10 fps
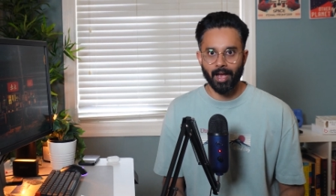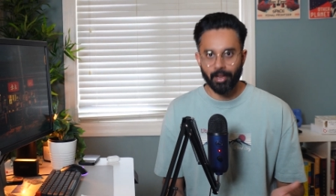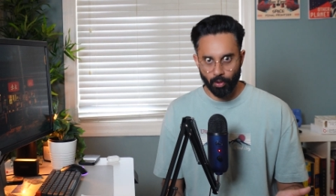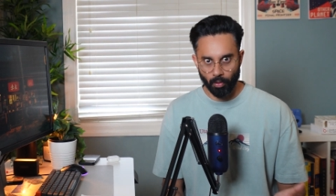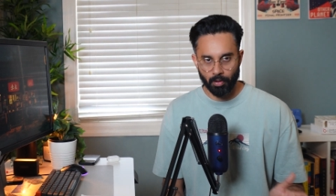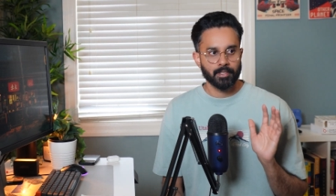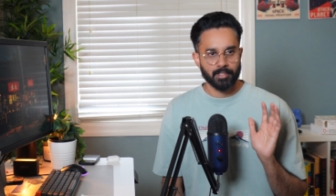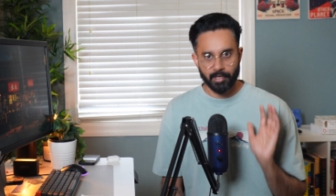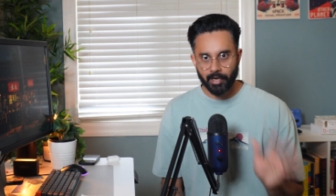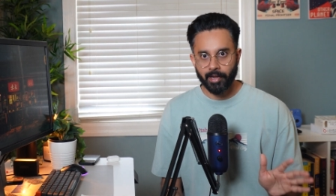I know
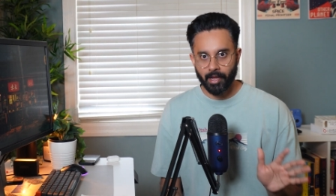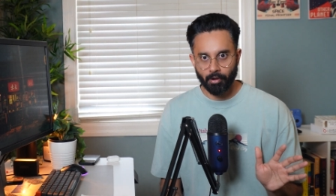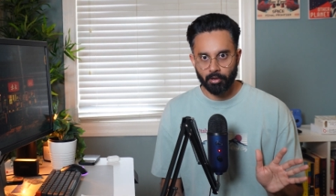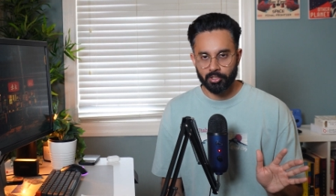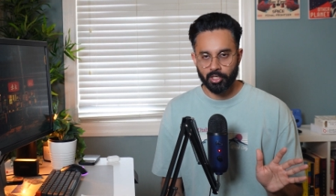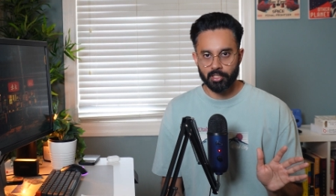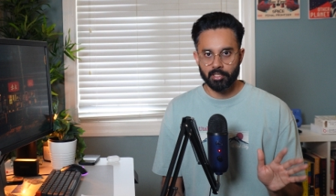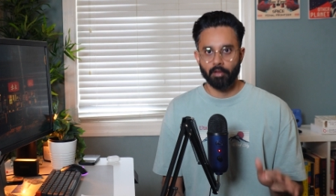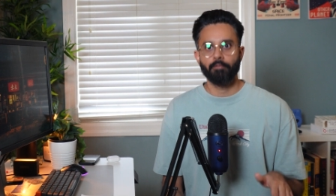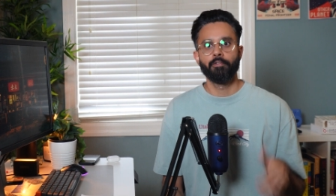certain
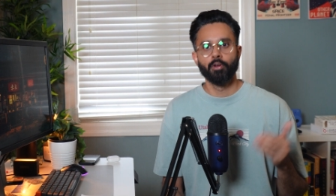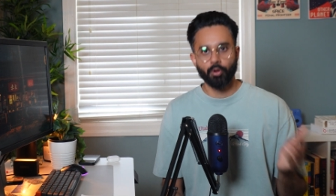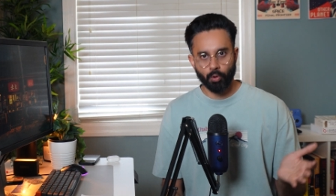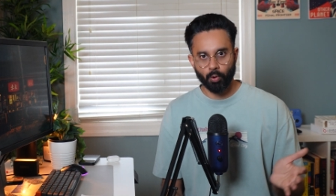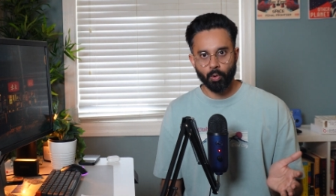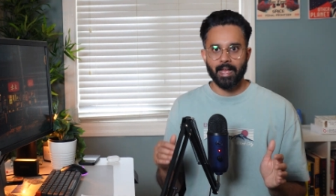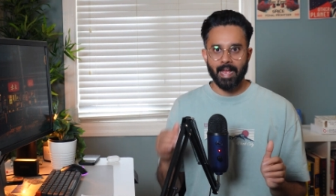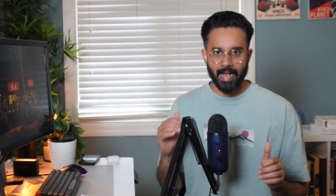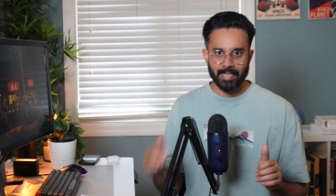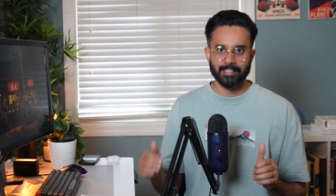technologies if you do
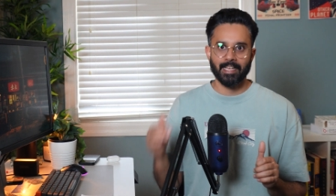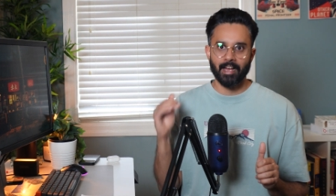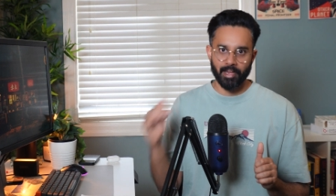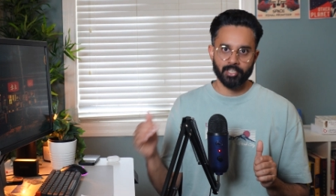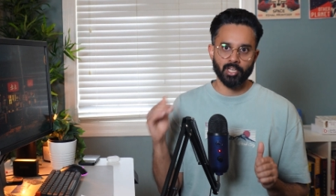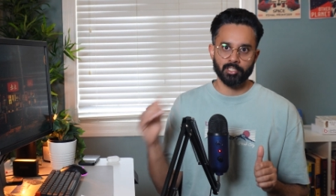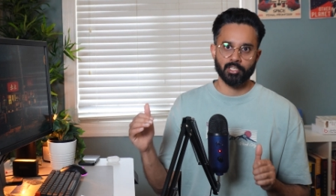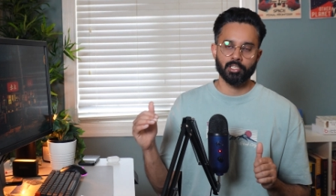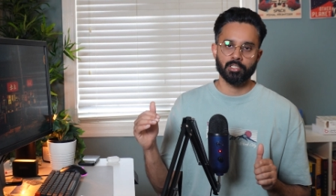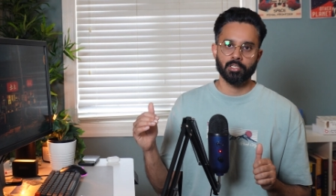has higher
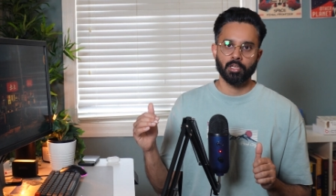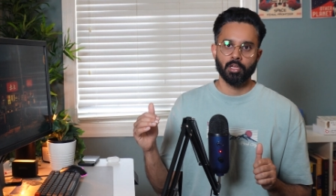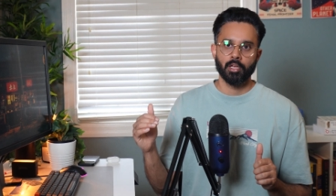chances